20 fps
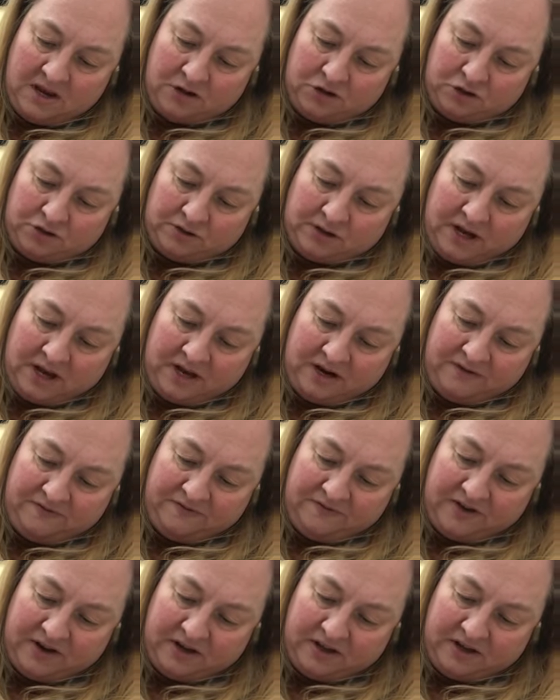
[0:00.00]
Just kind of
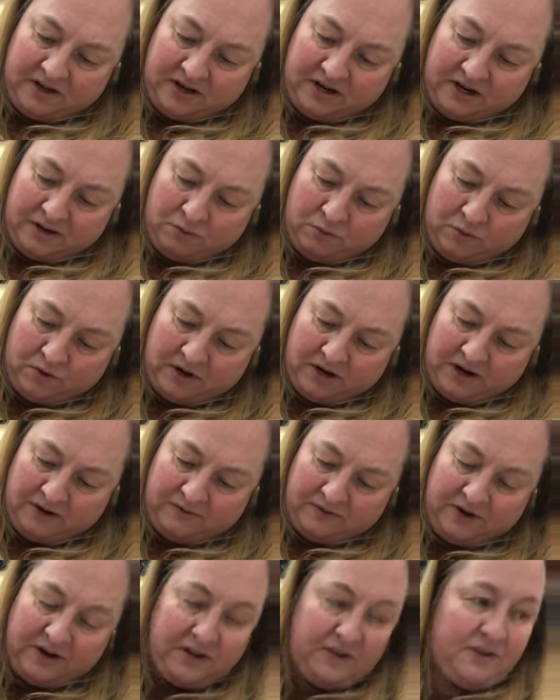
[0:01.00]
filling in
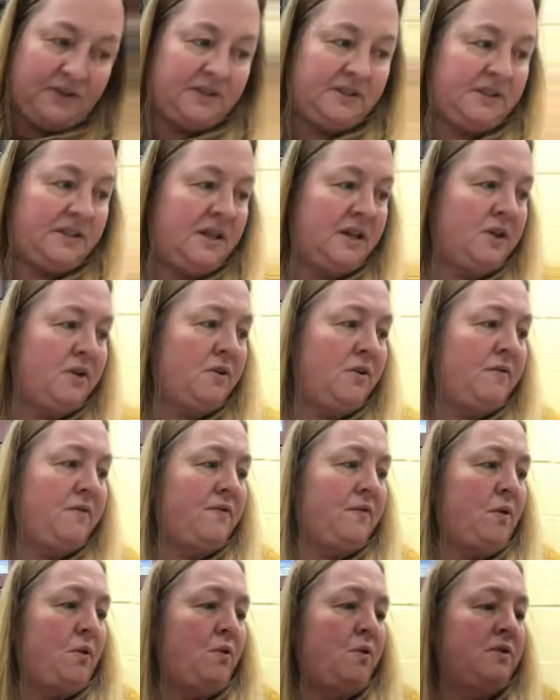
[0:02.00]
whatever. Now the center,
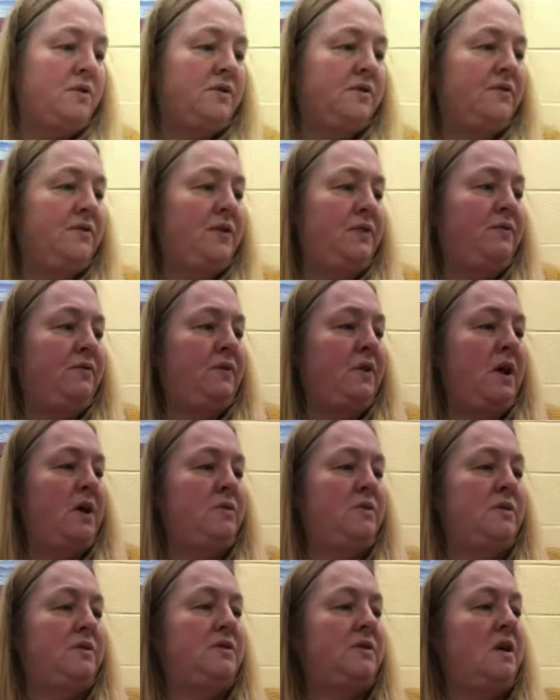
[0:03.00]
of course, if you've
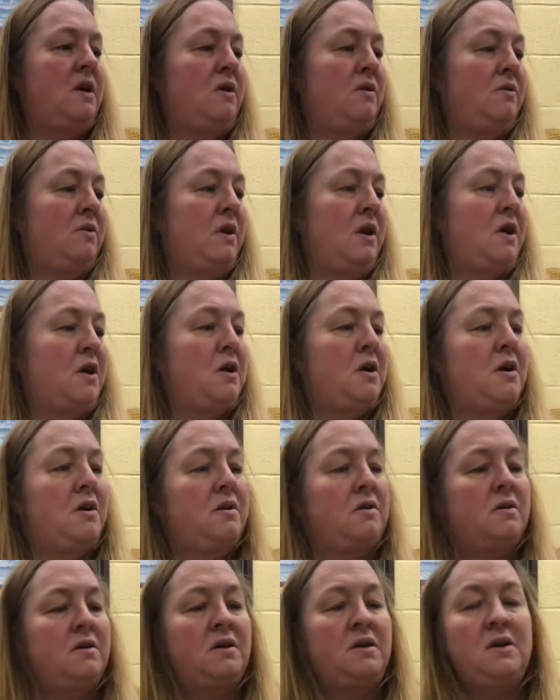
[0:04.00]
noticed on
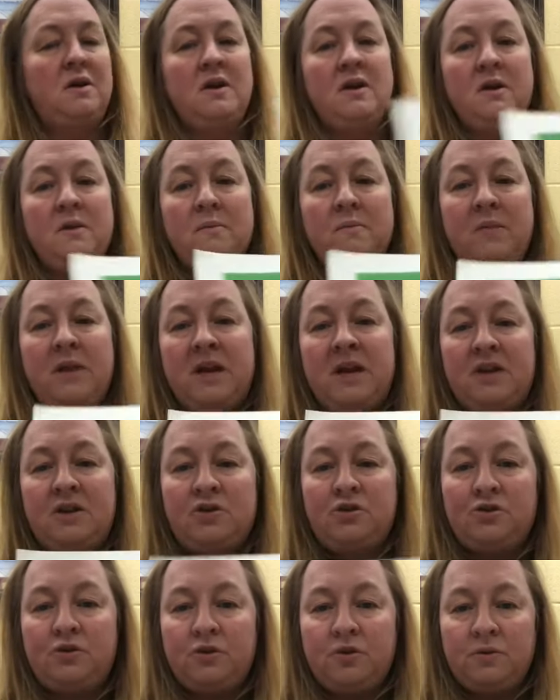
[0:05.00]
her
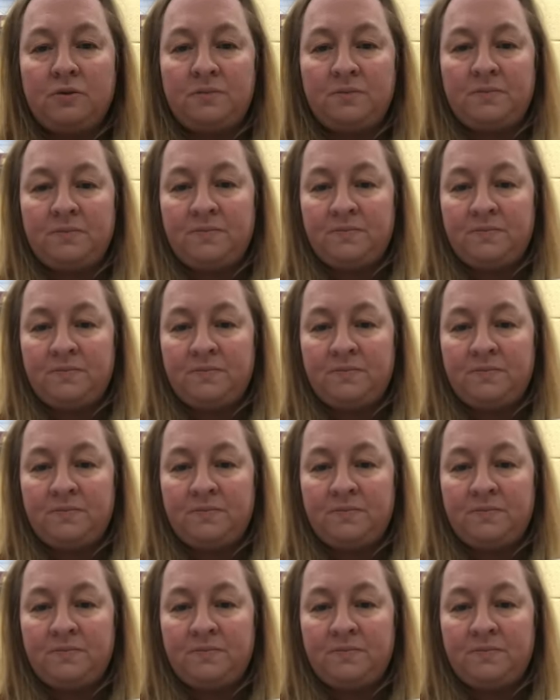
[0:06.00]
picture,